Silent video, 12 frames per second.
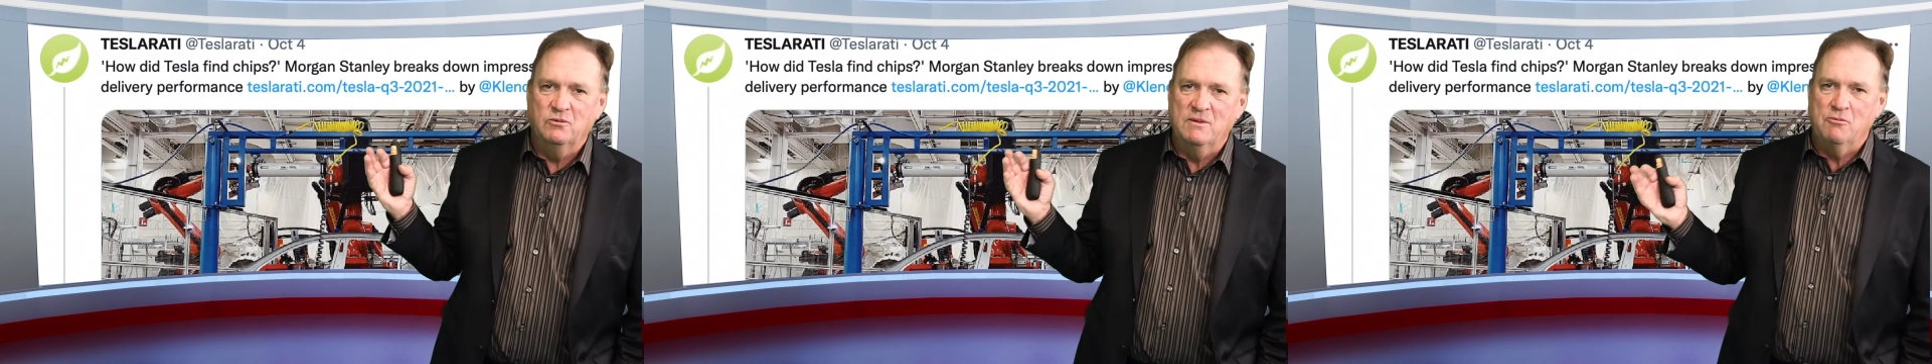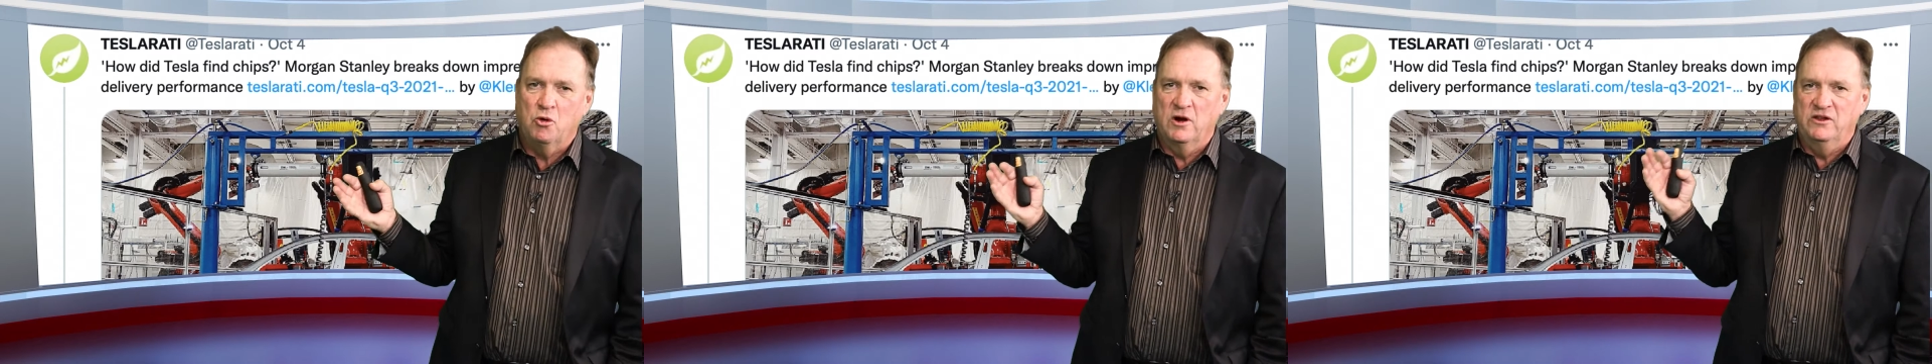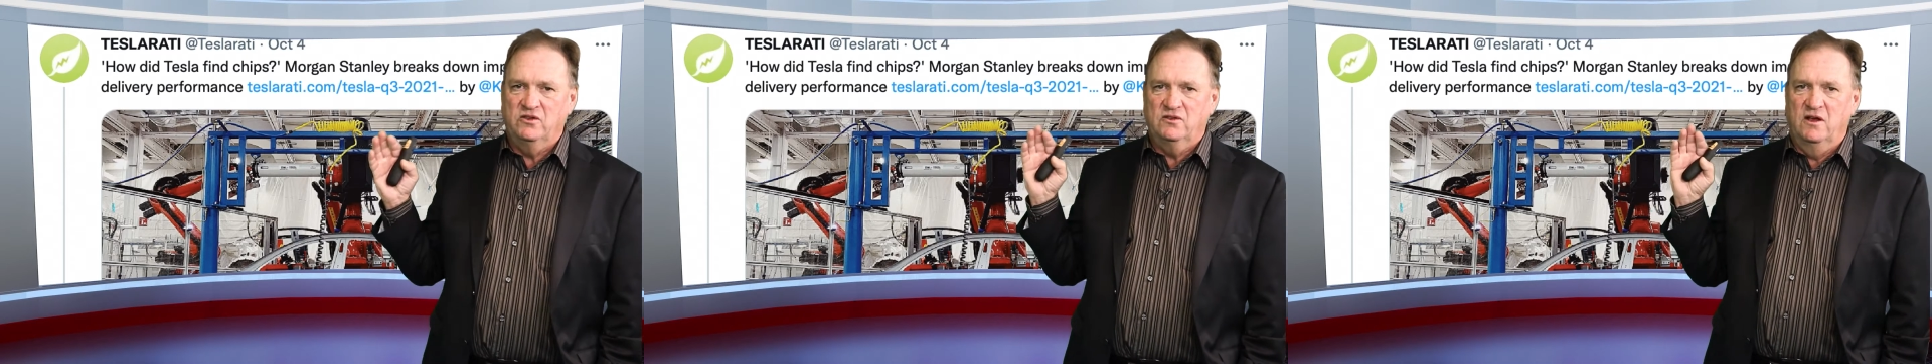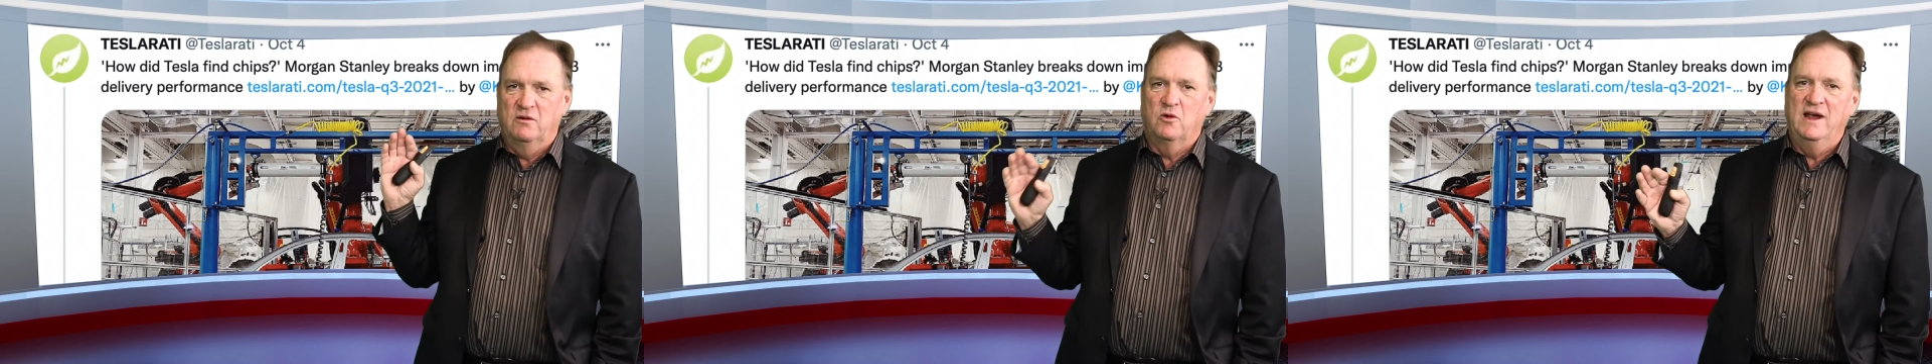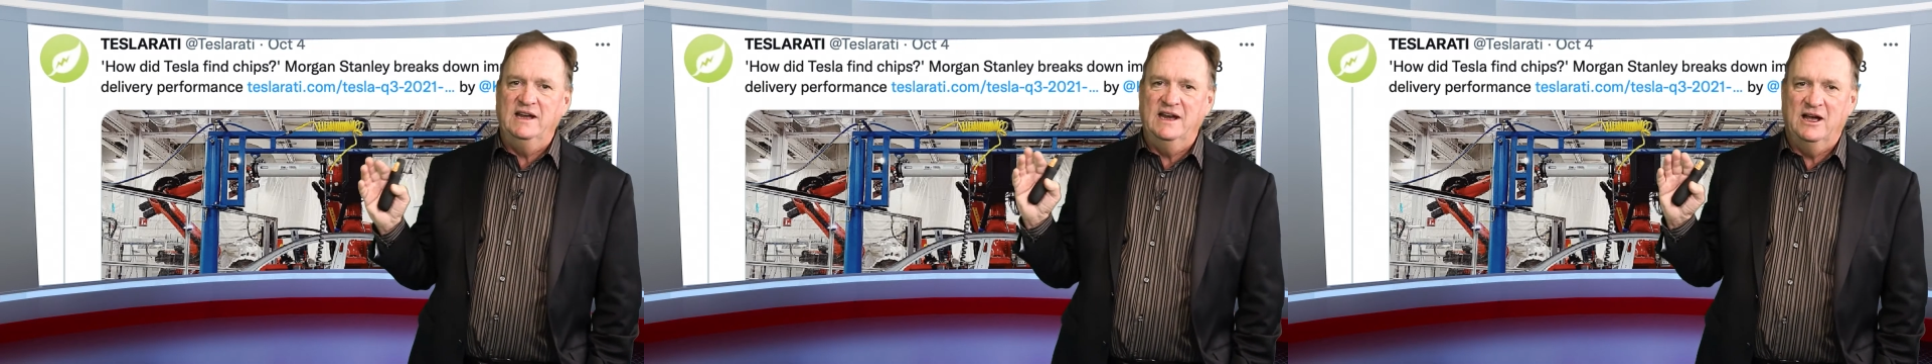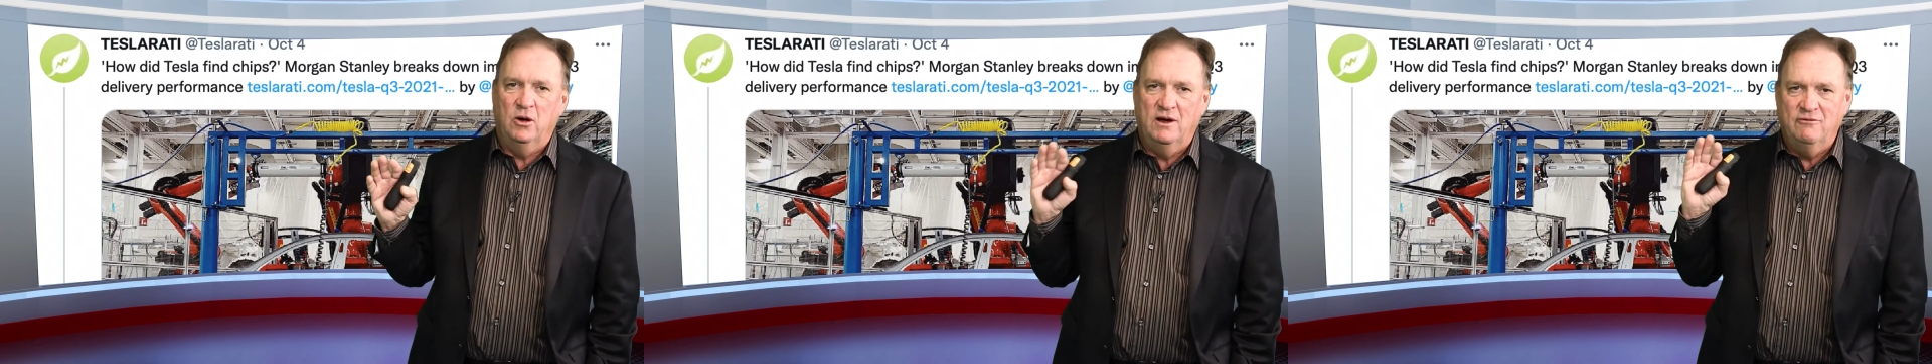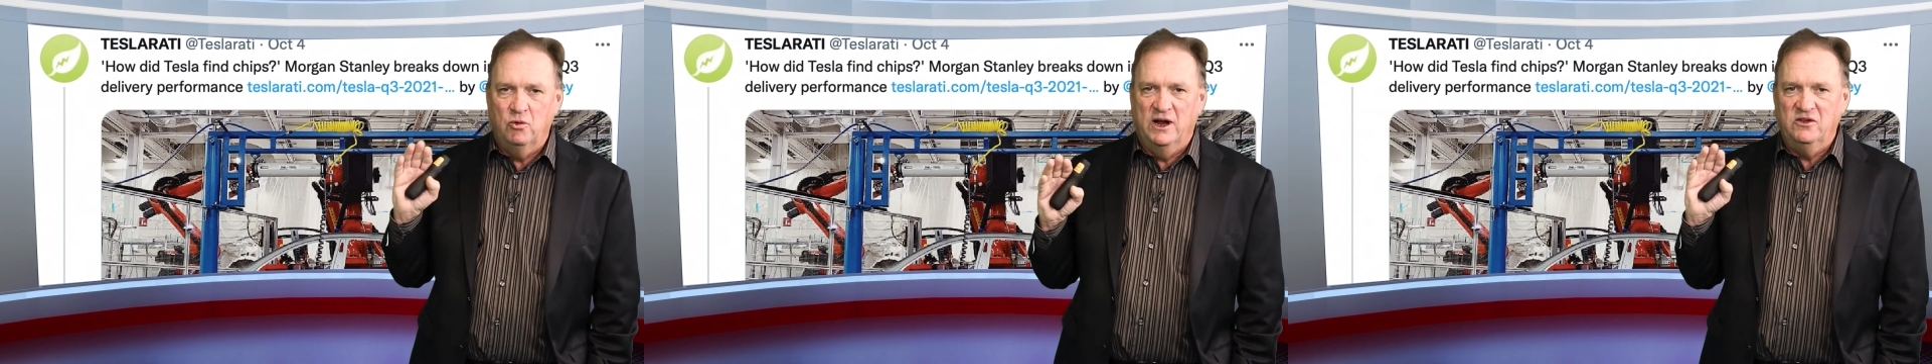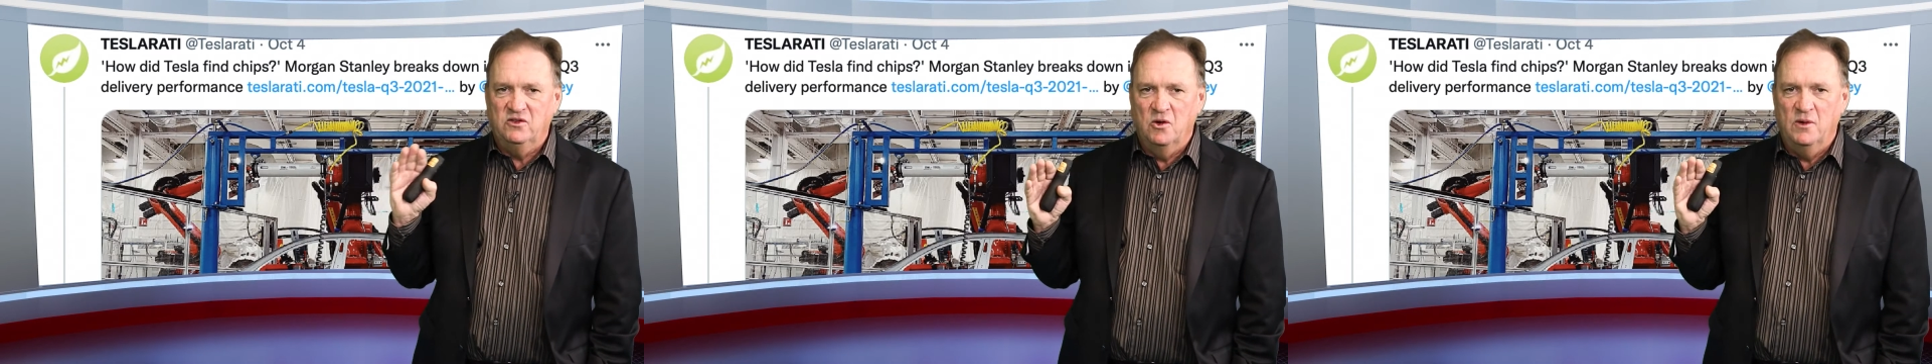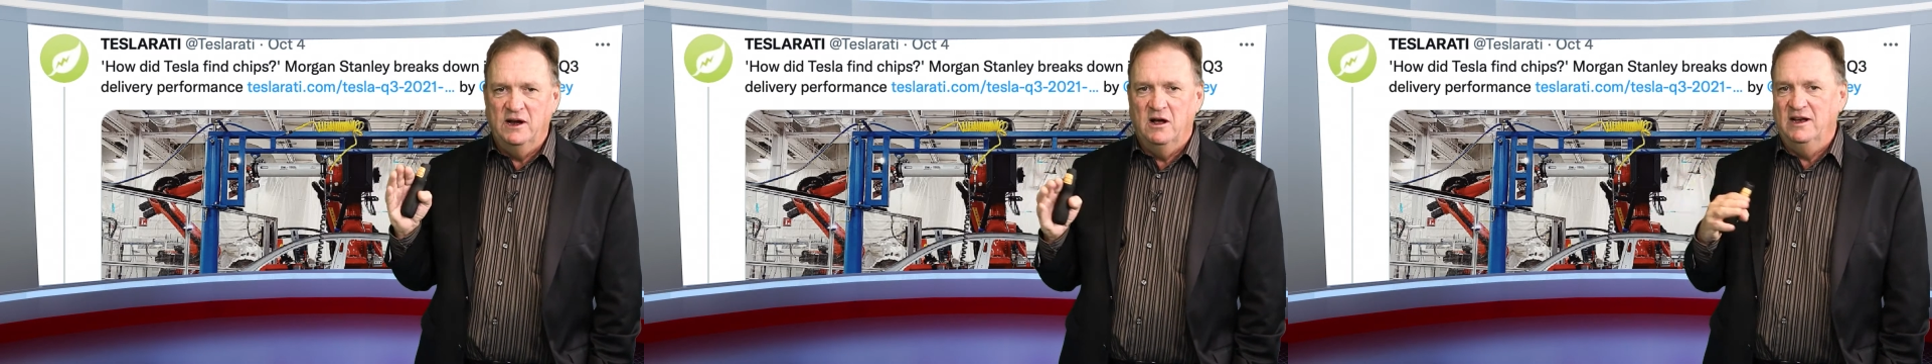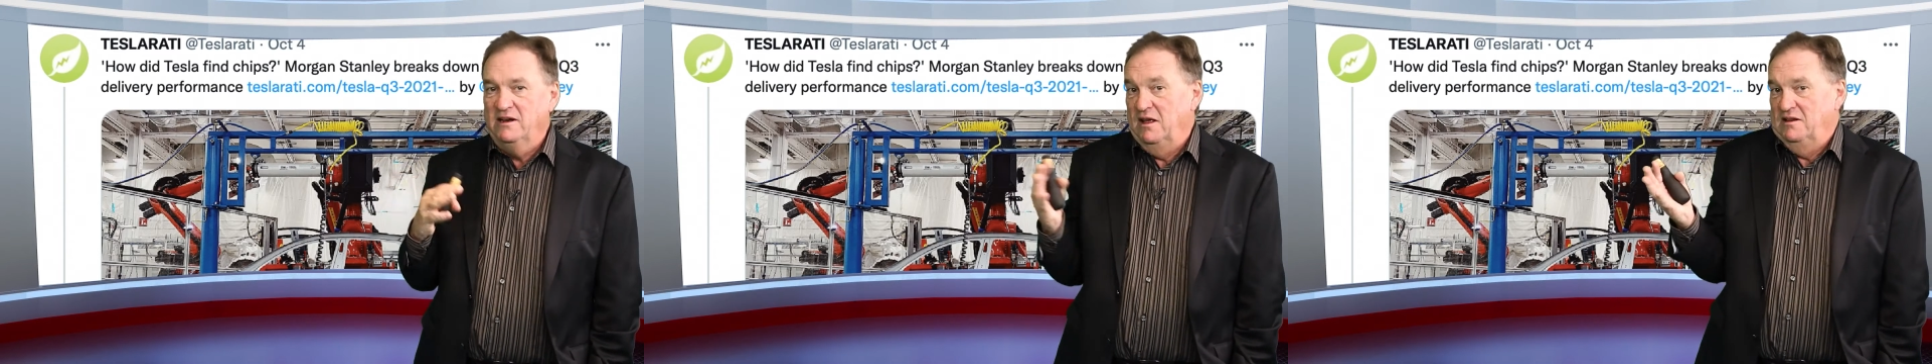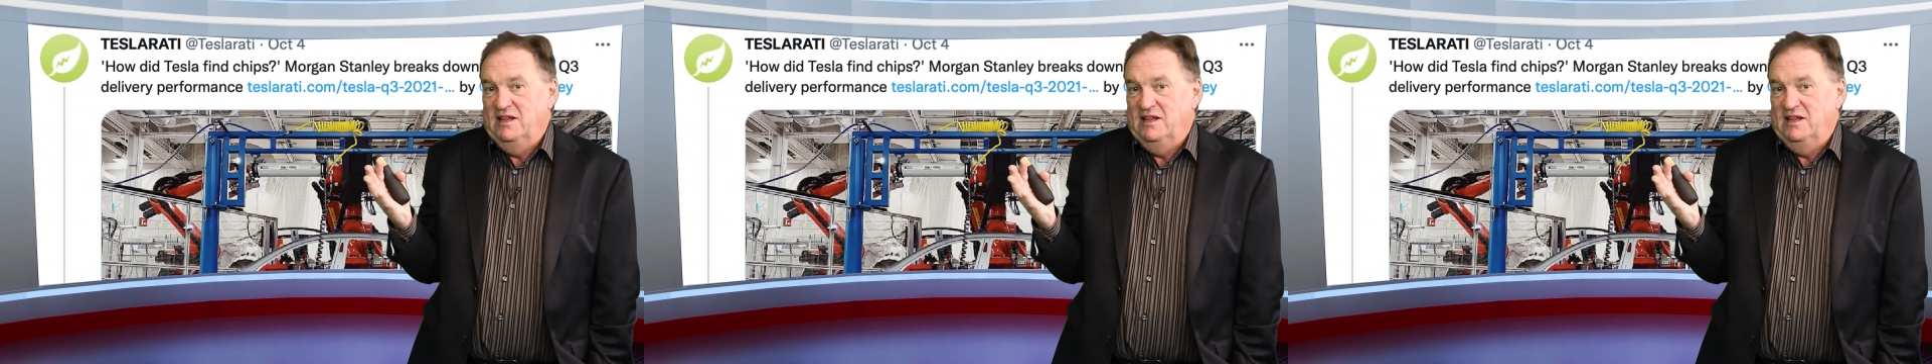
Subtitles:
reports right now of what is going on.